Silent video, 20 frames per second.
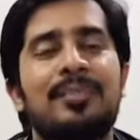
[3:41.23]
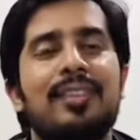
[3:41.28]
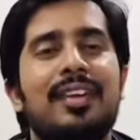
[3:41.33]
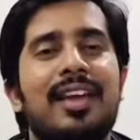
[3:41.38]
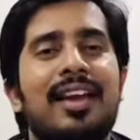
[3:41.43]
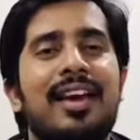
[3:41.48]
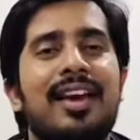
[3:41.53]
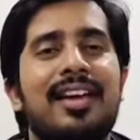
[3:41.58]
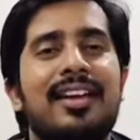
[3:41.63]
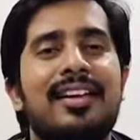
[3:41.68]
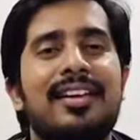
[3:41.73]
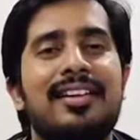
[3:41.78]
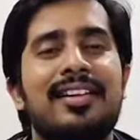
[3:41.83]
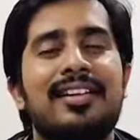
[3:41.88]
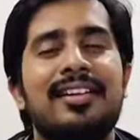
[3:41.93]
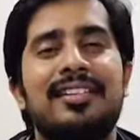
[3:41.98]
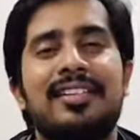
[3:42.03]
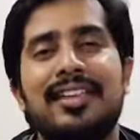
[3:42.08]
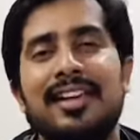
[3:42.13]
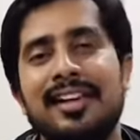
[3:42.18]
and
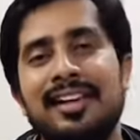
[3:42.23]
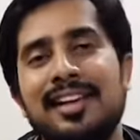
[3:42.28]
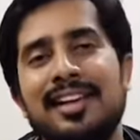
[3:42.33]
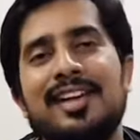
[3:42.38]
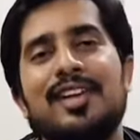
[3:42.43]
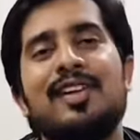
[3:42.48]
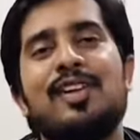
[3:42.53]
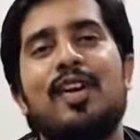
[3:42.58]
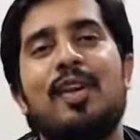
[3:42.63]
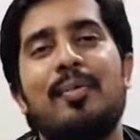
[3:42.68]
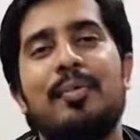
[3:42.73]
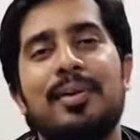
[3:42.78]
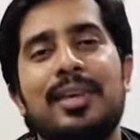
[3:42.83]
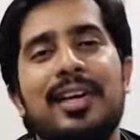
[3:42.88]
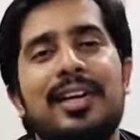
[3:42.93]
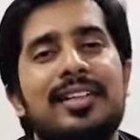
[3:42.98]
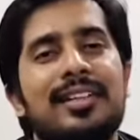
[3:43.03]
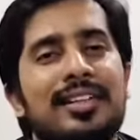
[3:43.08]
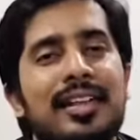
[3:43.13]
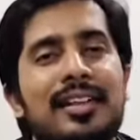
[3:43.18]
then
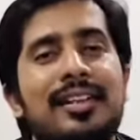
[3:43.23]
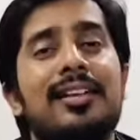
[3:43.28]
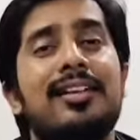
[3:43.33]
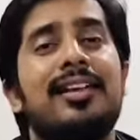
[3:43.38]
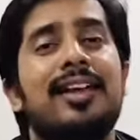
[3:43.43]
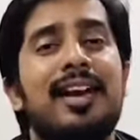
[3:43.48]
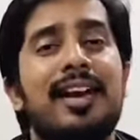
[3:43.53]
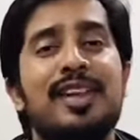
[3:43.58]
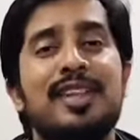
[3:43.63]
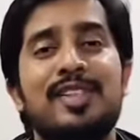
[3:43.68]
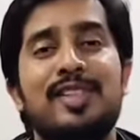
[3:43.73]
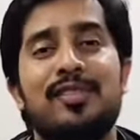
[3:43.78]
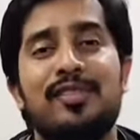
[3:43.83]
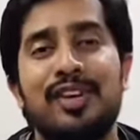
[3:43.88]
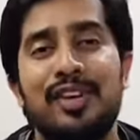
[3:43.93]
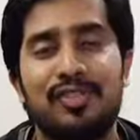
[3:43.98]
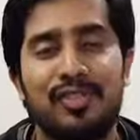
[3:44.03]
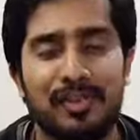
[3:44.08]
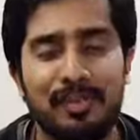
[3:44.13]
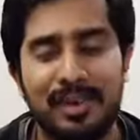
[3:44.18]
incorporate certain kinds of
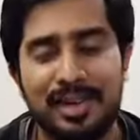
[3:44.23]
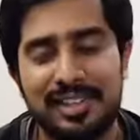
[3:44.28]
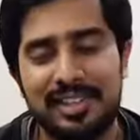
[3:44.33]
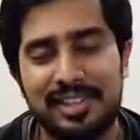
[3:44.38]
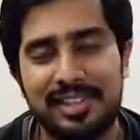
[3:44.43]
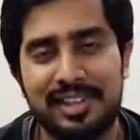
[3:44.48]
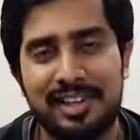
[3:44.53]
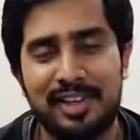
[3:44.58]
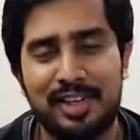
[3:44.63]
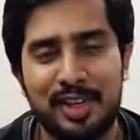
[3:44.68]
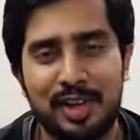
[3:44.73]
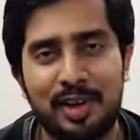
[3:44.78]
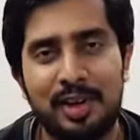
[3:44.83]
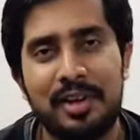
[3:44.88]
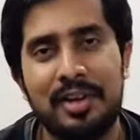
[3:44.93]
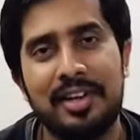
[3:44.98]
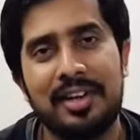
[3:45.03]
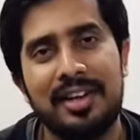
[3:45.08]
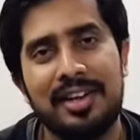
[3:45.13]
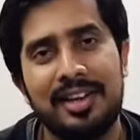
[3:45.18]
information in your
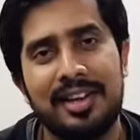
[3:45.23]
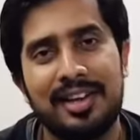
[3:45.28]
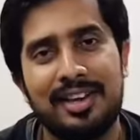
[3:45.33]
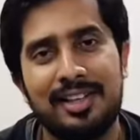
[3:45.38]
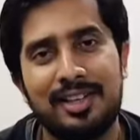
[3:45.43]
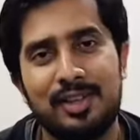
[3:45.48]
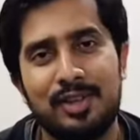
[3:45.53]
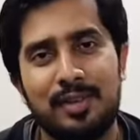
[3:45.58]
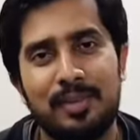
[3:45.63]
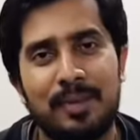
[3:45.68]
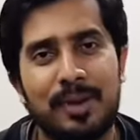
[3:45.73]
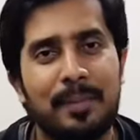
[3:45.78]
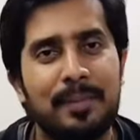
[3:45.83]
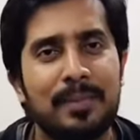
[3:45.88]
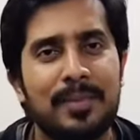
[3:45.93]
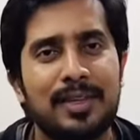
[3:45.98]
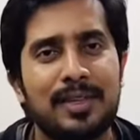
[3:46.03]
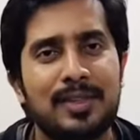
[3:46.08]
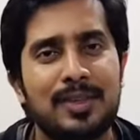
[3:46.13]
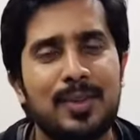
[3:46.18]
resume.
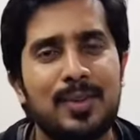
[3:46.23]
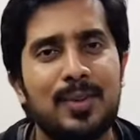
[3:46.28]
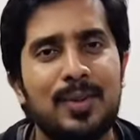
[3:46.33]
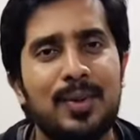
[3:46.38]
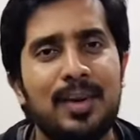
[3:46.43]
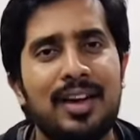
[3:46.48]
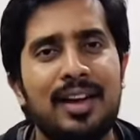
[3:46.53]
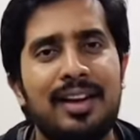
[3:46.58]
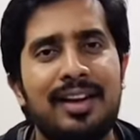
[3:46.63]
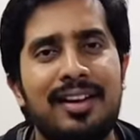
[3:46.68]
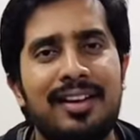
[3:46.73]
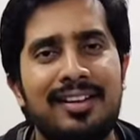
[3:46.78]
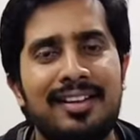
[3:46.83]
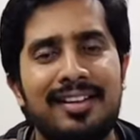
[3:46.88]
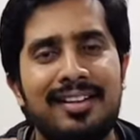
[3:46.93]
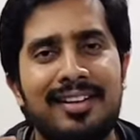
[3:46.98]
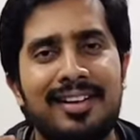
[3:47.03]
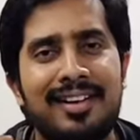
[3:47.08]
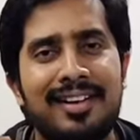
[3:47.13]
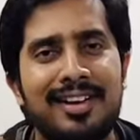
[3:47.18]
So
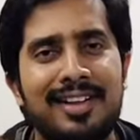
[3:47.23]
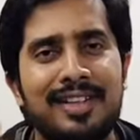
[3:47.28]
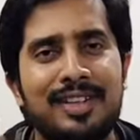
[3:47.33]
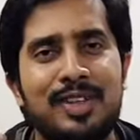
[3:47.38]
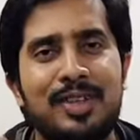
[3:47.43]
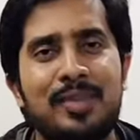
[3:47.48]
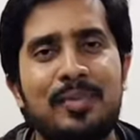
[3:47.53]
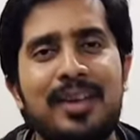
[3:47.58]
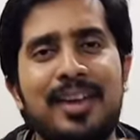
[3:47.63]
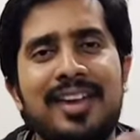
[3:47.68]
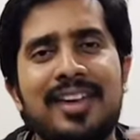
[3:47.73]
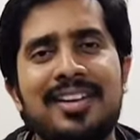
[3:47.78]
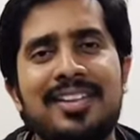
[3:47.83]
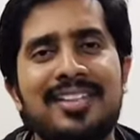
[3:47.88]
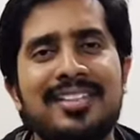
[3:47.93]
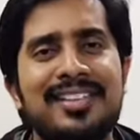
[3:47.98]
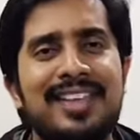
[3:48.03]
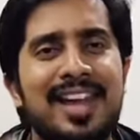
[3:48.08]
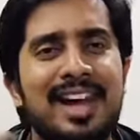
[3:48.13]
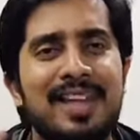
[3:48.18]
a resume
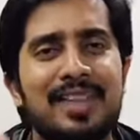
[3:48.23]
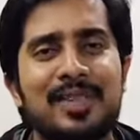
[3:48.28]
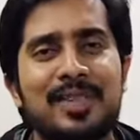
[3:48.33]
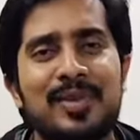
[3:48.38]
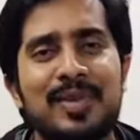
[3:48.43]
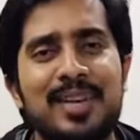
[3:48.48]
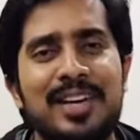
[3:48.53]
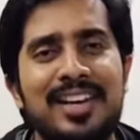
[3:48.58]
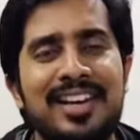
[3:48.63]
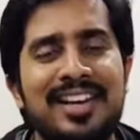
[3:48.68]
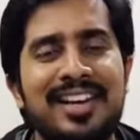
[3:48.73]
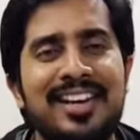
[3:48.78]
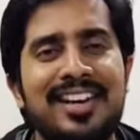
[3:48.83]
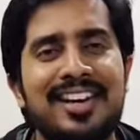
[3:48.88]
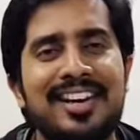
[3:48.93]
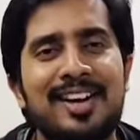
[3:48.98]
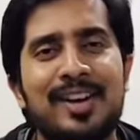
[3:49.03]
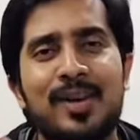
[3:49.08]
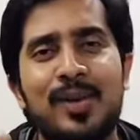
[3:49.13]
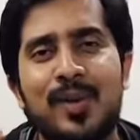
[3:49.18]
is actually,
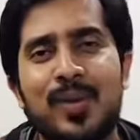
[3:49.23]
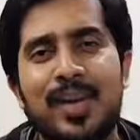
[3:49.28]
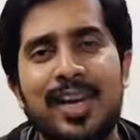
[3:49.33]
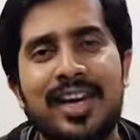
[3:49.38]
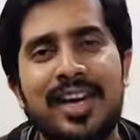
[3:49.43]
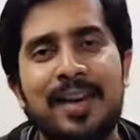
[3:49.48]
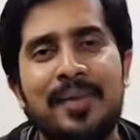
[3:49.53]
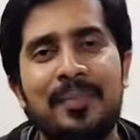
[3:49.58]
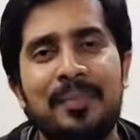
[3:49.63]
in a way,